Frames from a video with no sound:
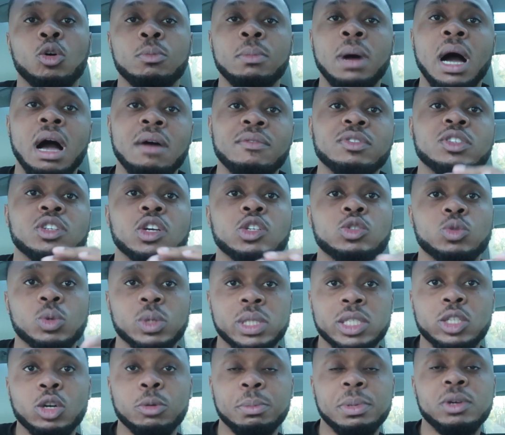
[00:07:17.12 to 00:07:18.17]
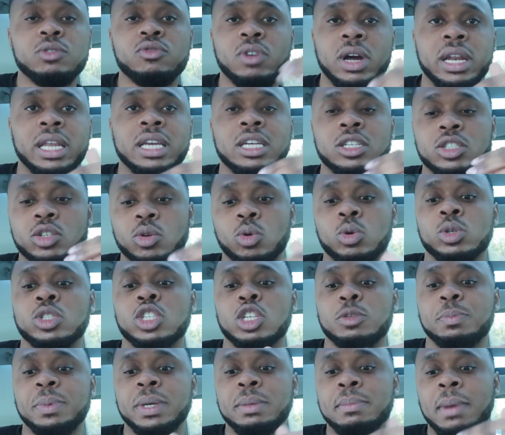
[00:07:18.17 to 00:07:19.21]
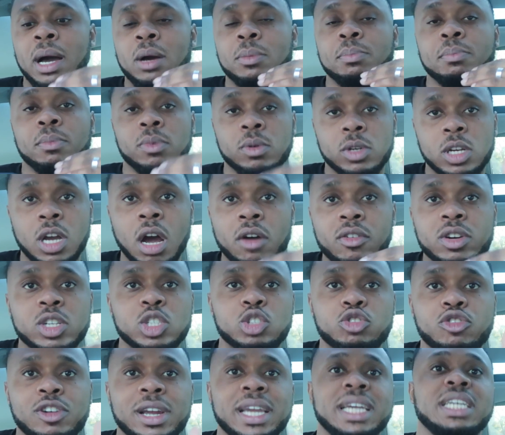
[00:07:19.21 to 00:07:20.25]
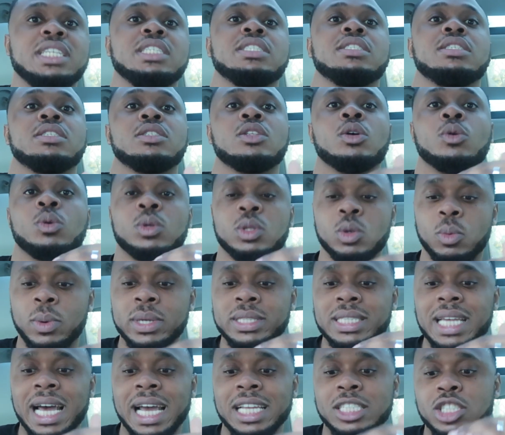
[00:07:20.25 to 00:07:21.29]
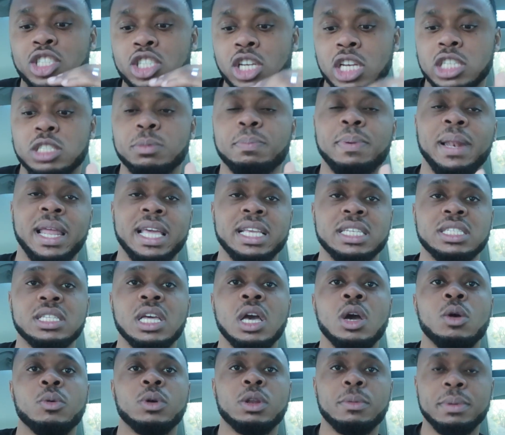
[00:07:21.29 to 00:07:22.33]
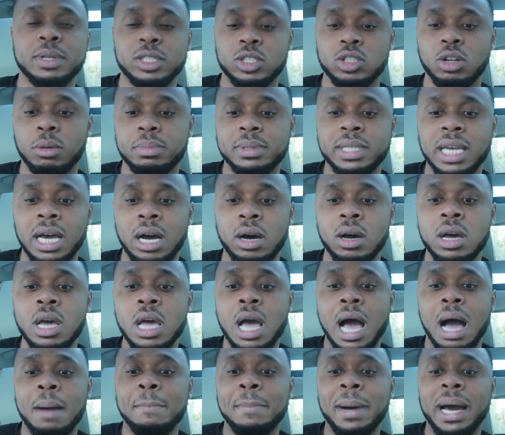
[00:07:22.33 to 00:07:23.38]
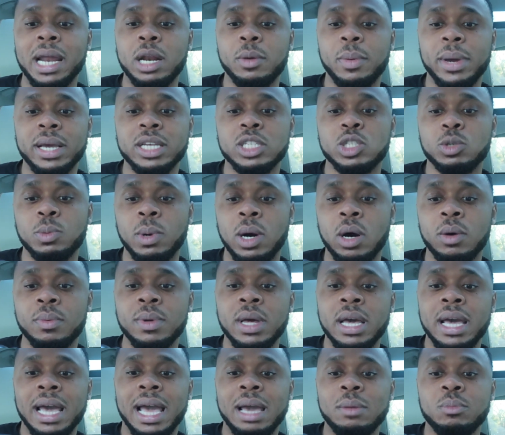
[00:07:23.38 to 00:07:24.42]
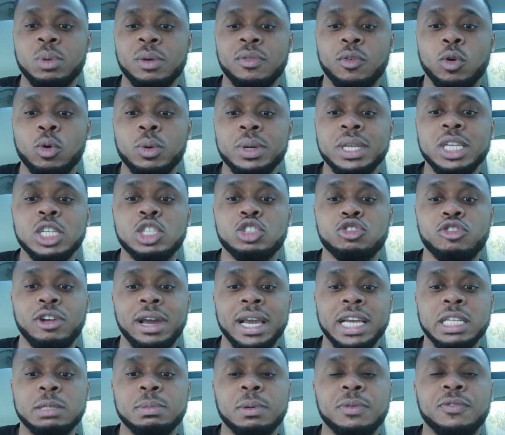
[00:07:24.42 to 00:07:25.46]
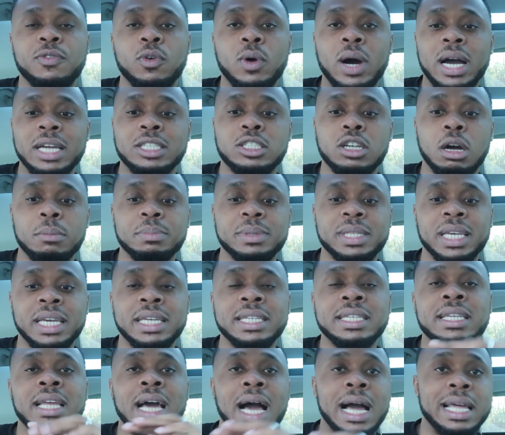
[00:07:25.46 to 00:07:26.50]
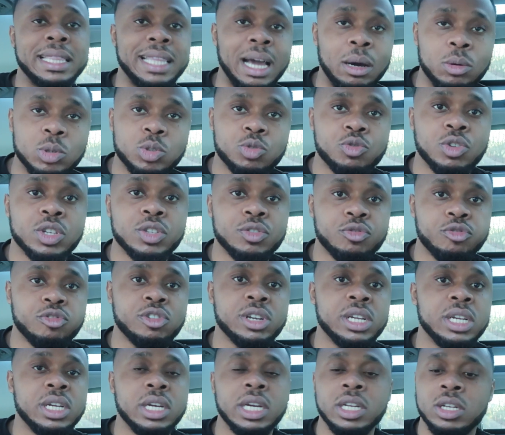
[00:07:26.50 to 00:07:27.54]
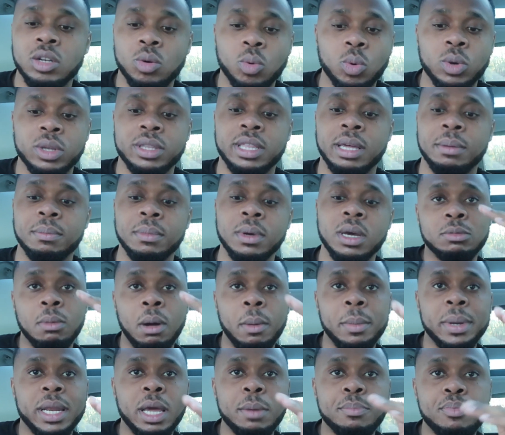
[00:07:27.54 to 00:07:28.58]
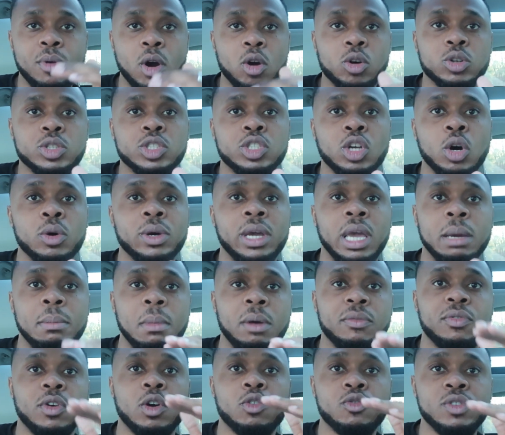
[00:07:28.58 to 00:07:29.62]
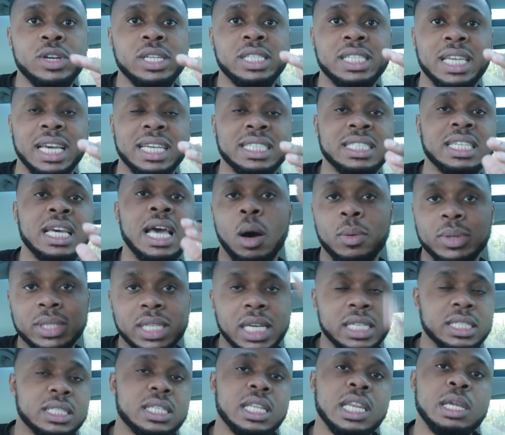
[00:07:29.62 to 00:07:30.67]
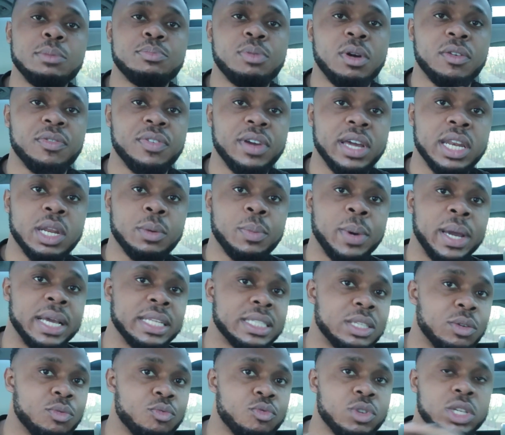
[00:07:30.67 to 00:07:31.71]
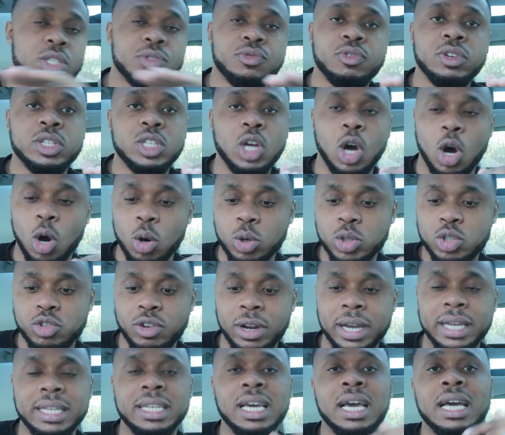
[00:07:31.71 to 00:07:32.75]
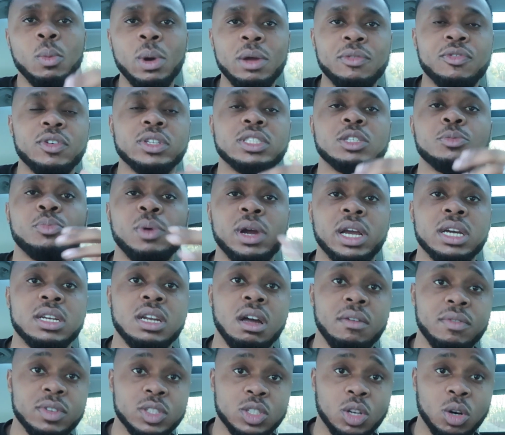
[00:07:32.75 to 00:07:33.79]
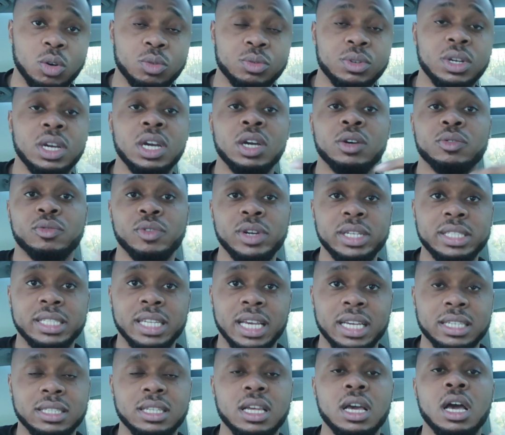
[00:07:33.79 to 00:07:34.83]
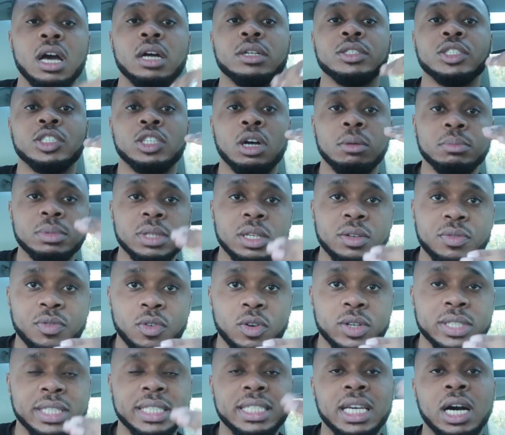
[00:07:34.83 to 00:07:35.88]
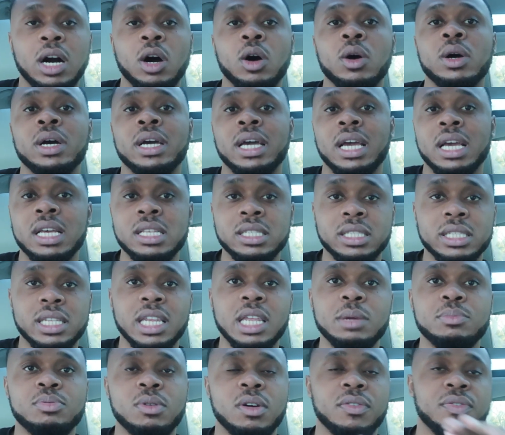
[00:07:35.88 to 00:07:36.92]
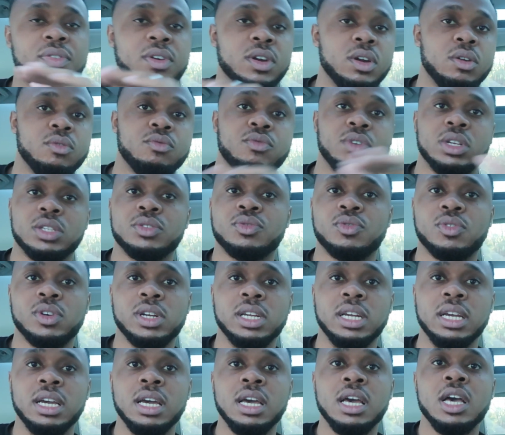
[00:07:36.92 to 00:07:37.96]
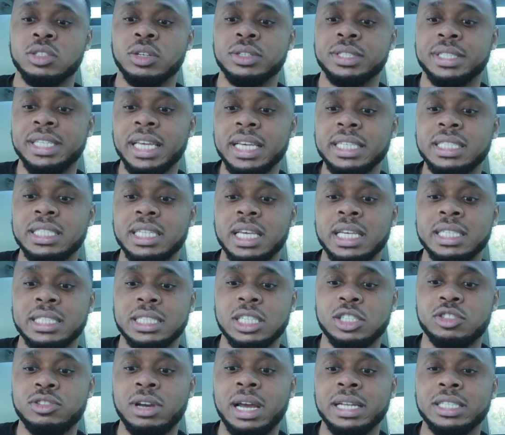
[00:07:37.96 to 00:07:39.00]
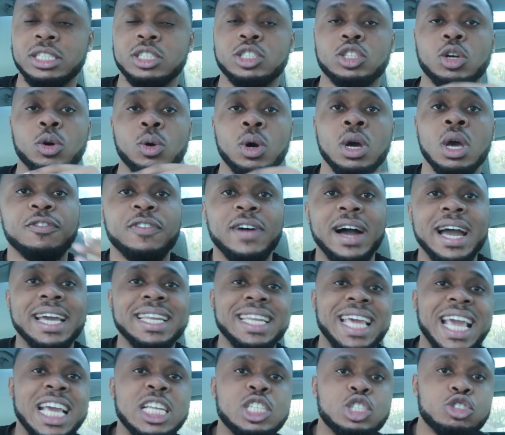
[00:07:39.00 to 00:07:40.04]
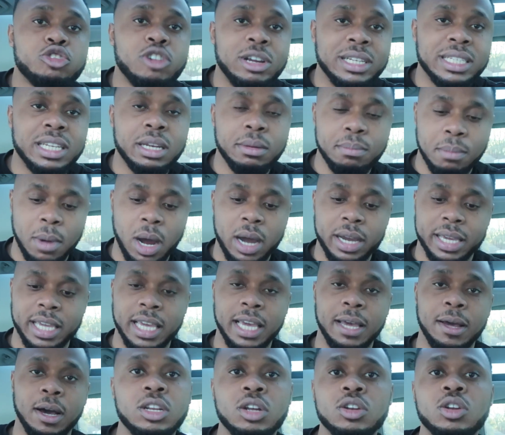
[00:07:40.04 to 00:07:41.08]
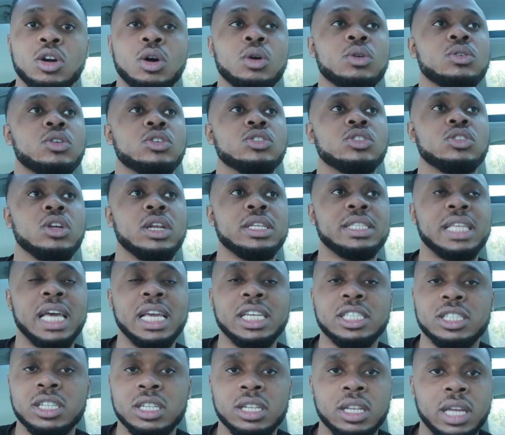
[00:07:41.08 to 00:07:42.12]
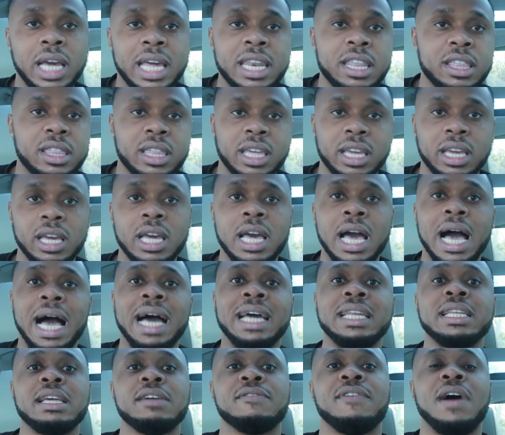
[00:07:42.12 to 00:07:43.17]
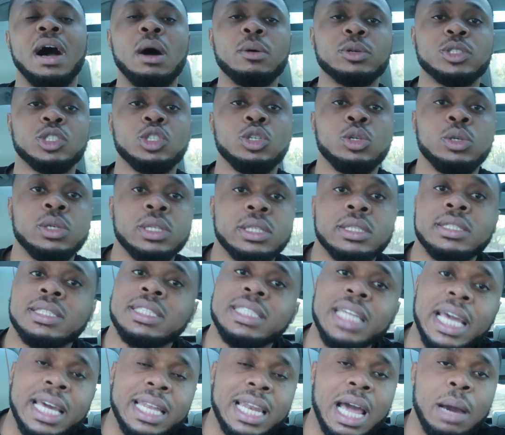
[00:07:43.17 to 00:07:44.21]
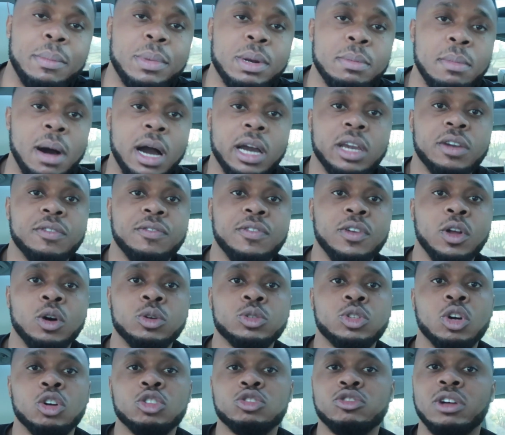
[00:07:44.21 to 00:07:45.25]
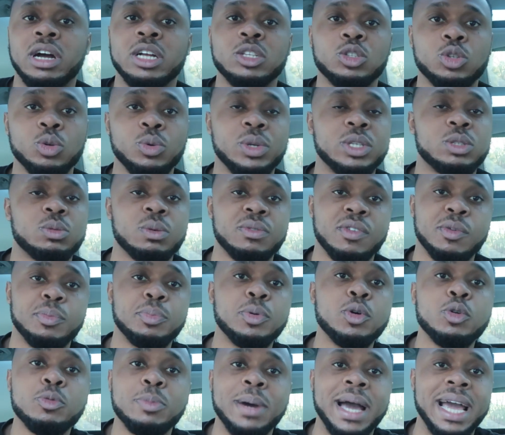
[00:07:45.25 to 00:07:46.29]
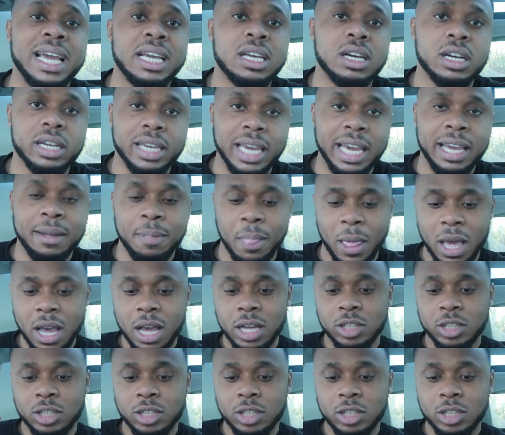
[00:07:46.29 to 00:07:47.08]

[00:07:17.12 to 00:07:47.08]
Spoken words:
All my other trades will still be running. It will just be my current trades, the ones that I just placed, would have been stopped out. And by the way as well, with all these trades, before I jumped in, I was risk-free in all of them. The moment it broke a zone, came up for a retest, I was instantly in profit anyway, the risk-free the whole trade, waited for it to break another zone, retest, jumped in for a sell, instantly in profit, risk-free. So this is the strategy. So find a trend in the market, no consolidation, anything. And if I was you, stay in line with the market flow. Don't try and do this with a pullback, okay?